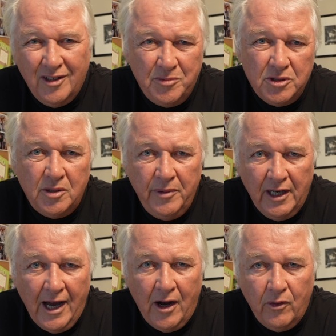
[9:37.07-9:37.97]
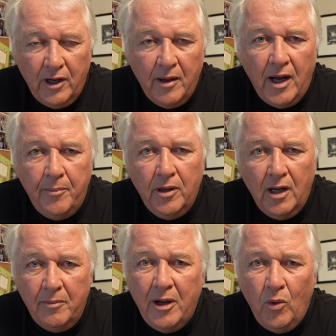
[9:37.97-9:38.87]
It's supposed to be an hour.
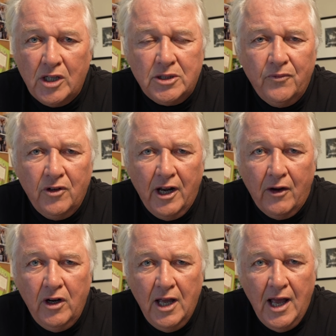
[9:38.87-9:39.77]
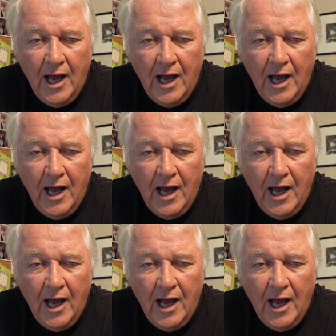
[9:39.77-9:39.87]
I might wash them for an hour.